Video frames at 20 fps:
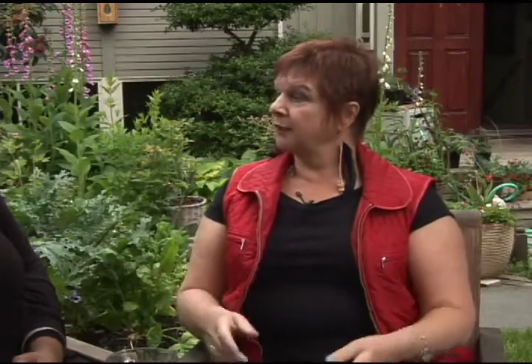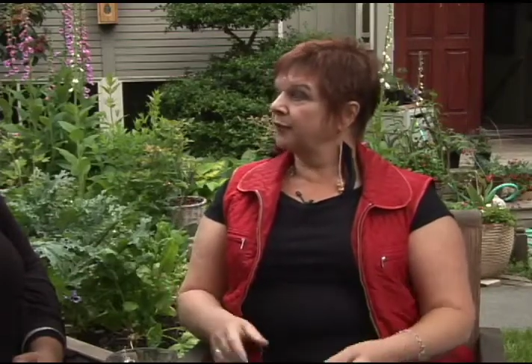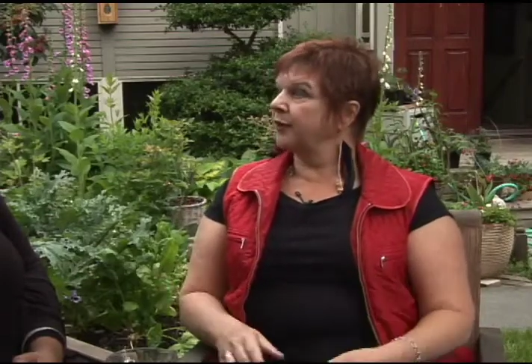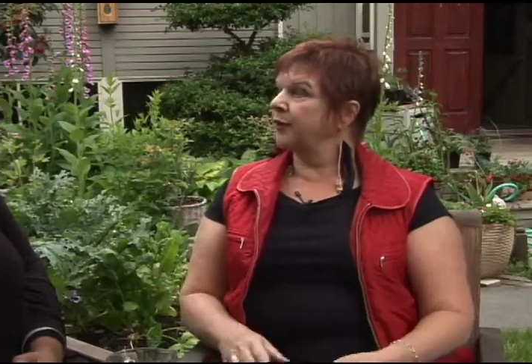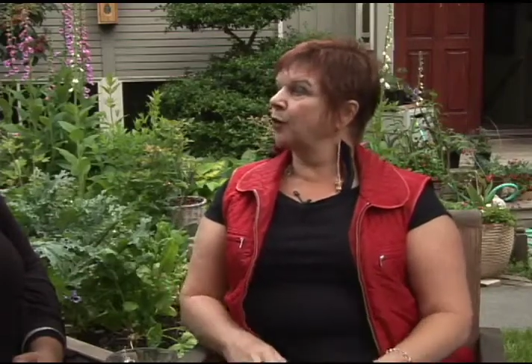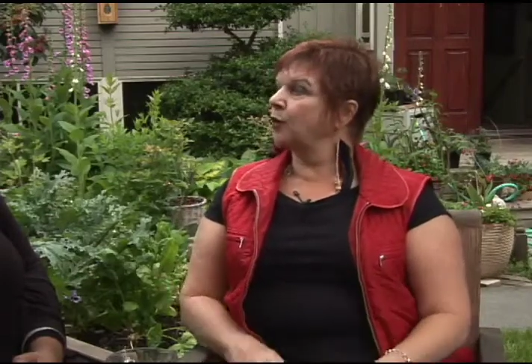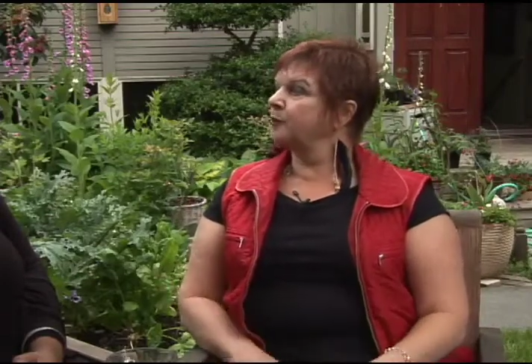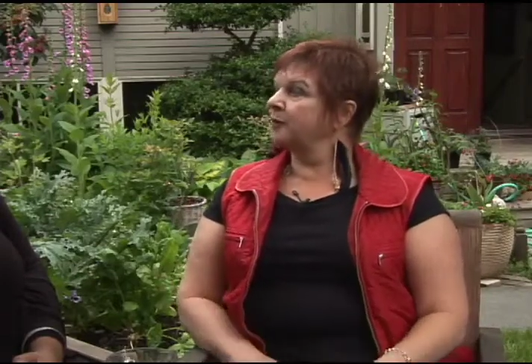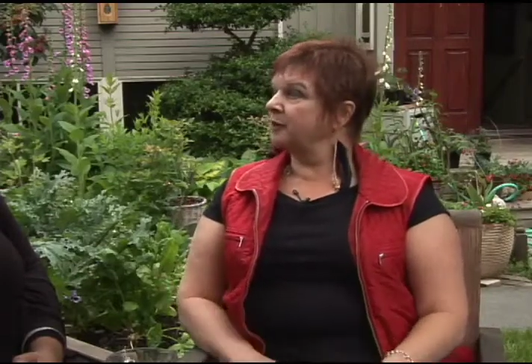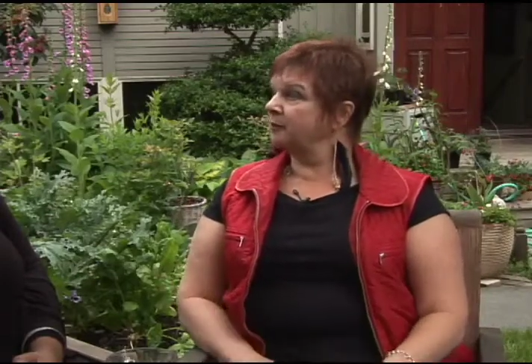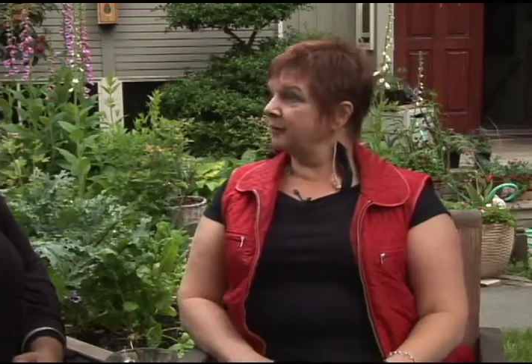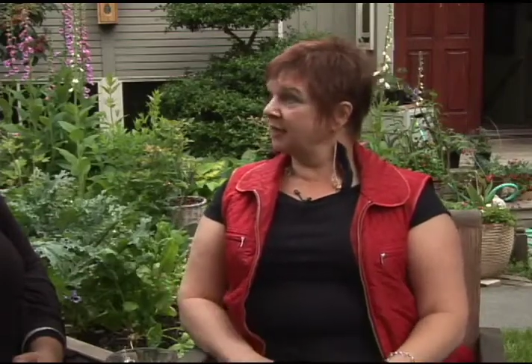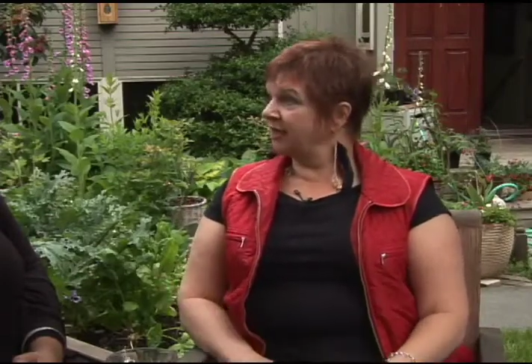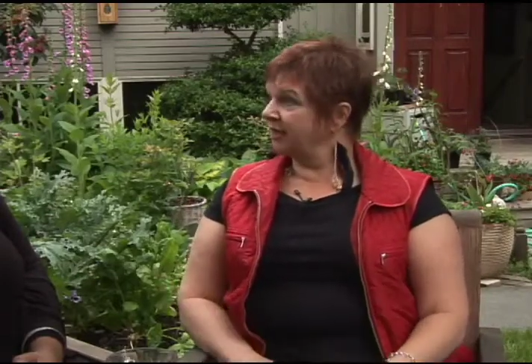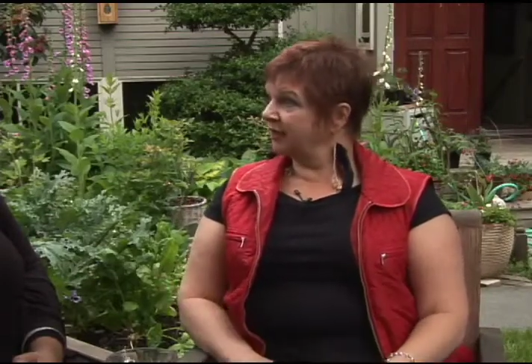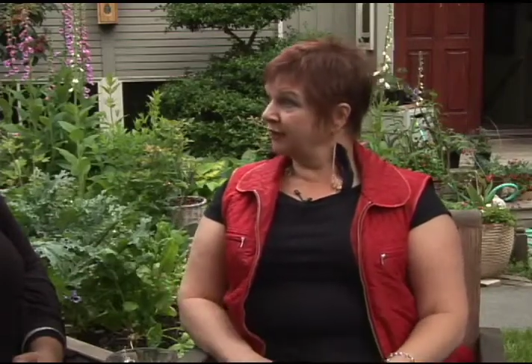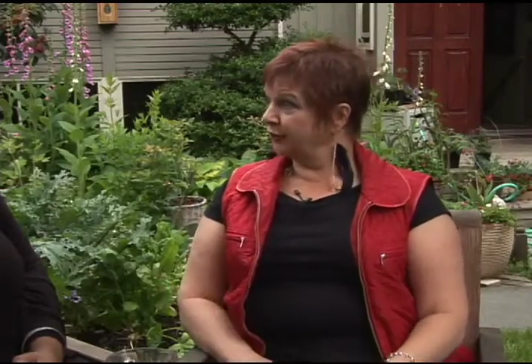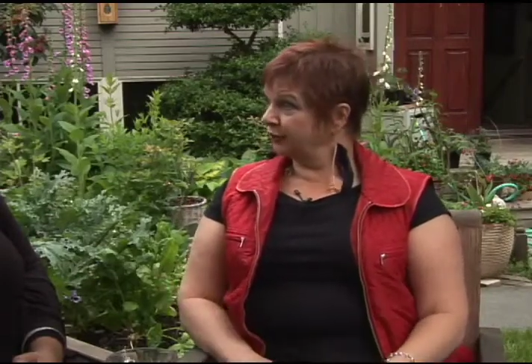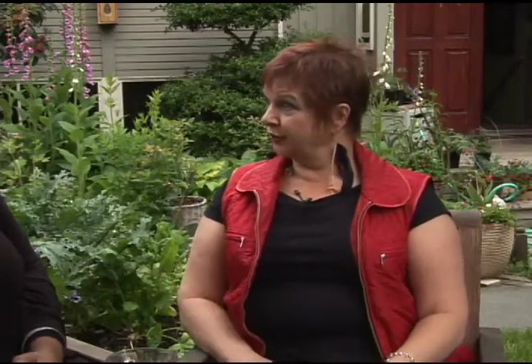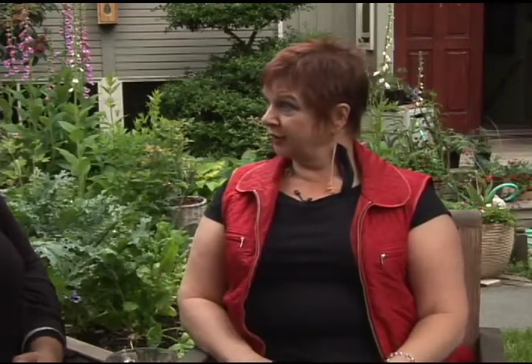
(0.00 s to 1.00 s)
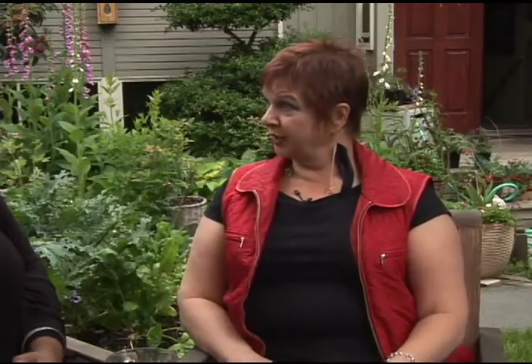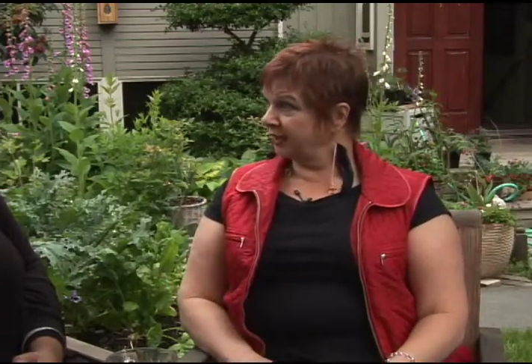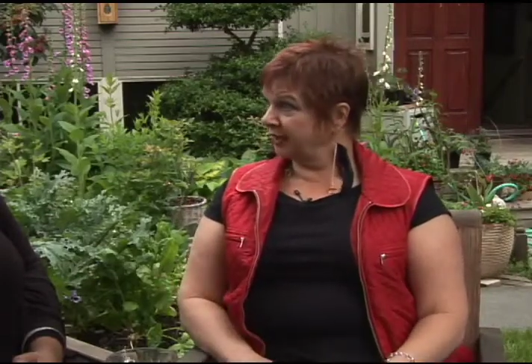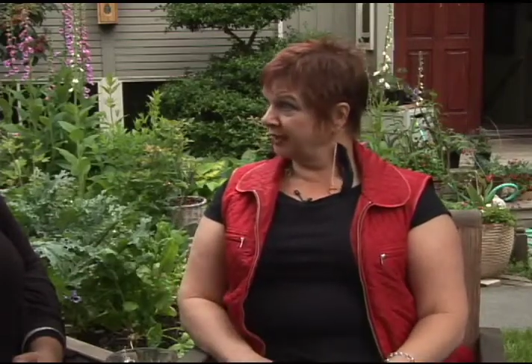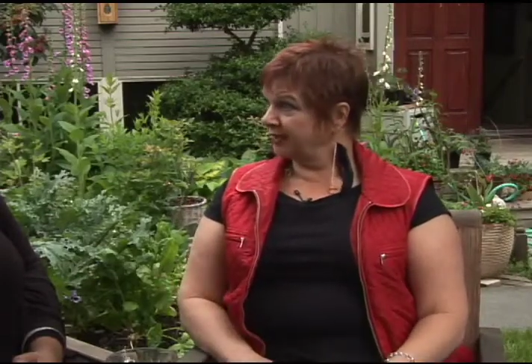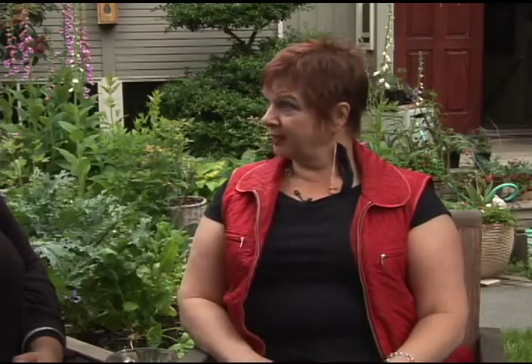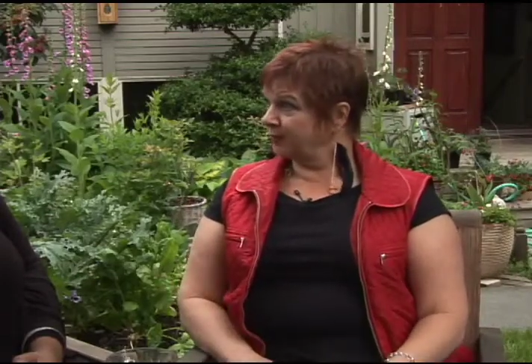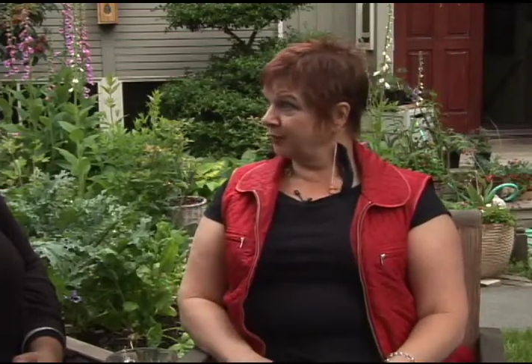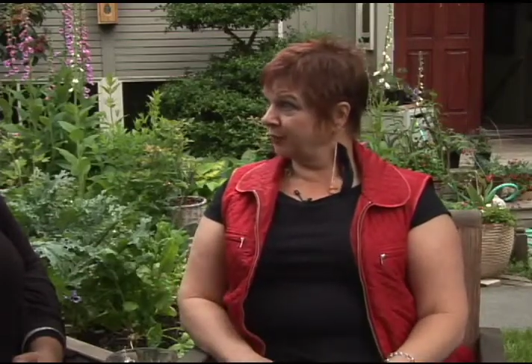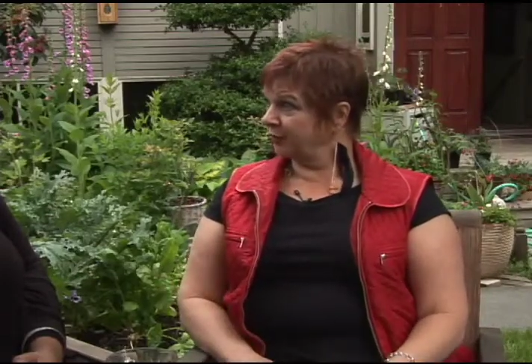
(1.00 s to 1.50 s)
there will be many learning
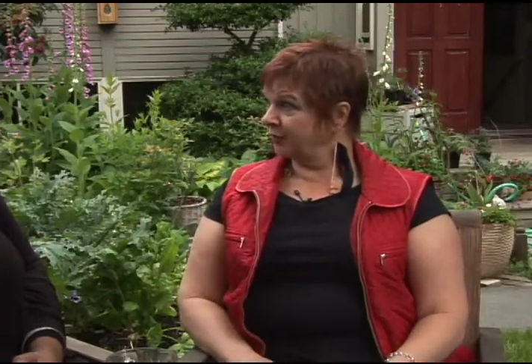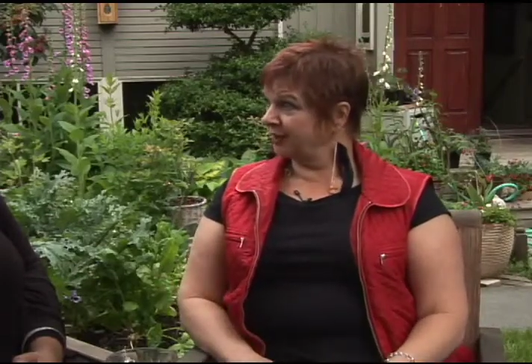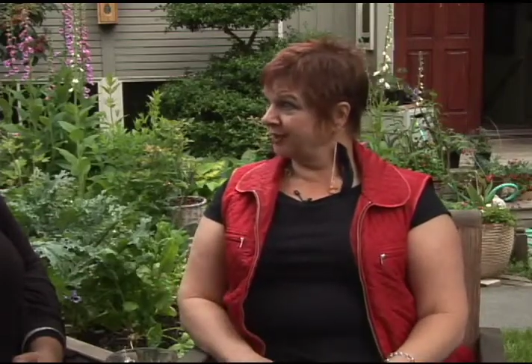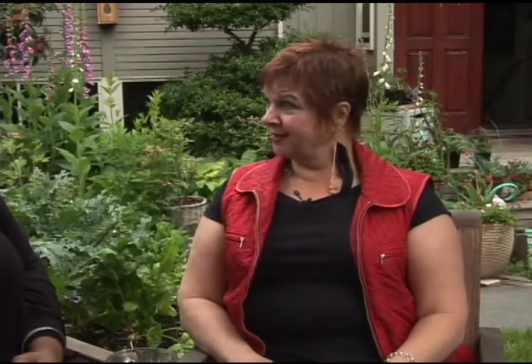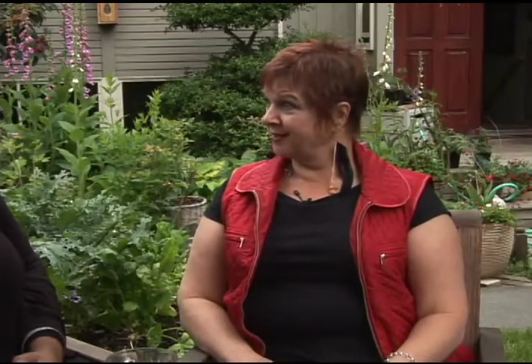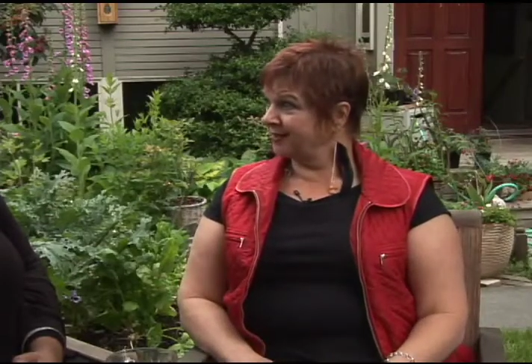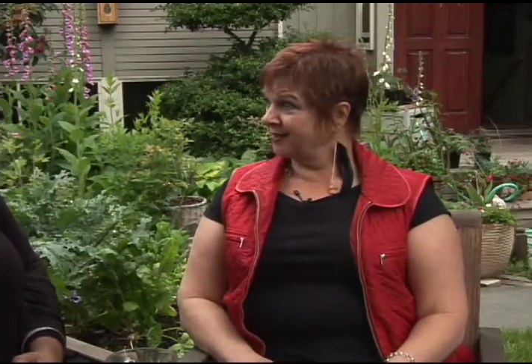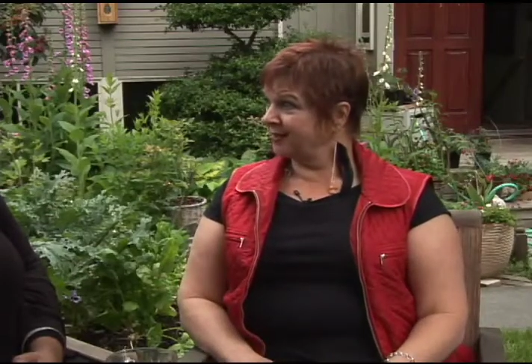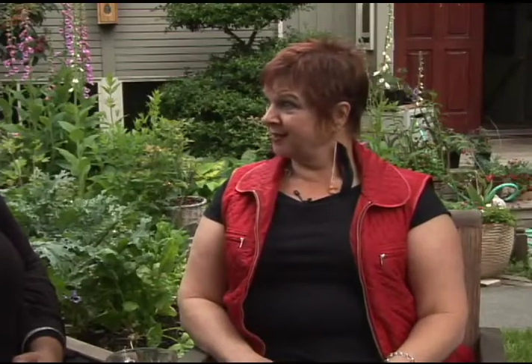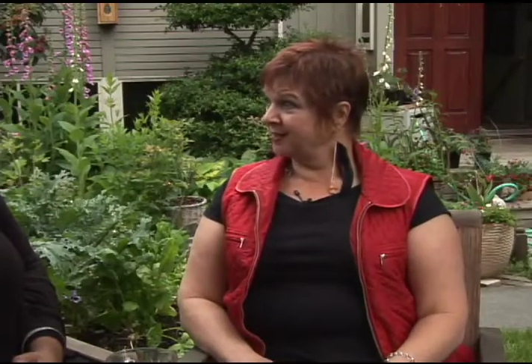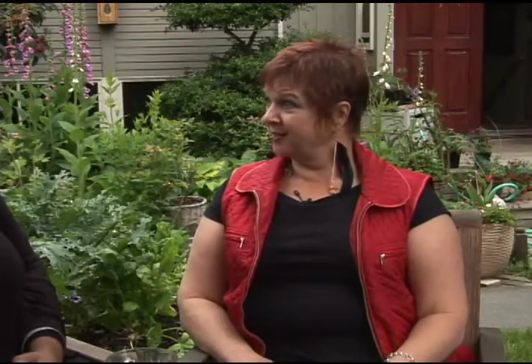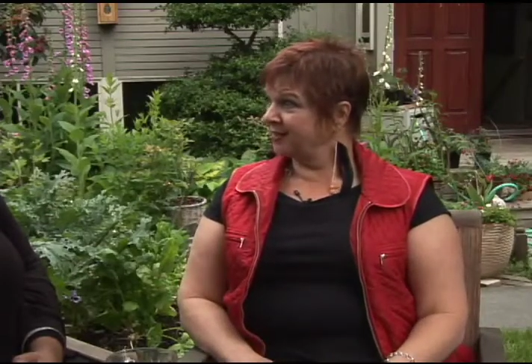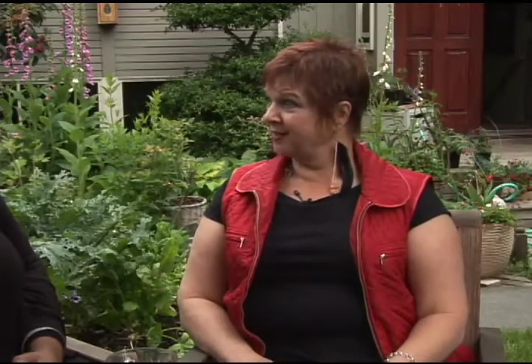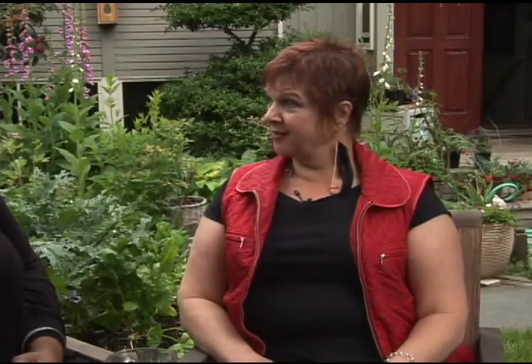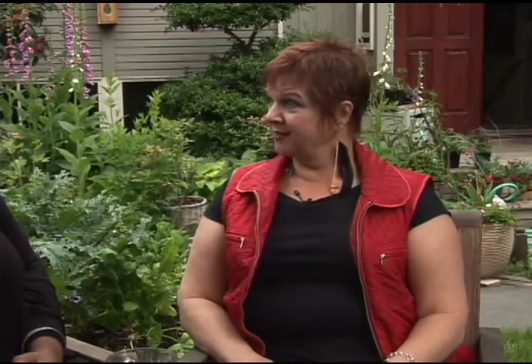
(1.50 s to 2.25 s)
experiences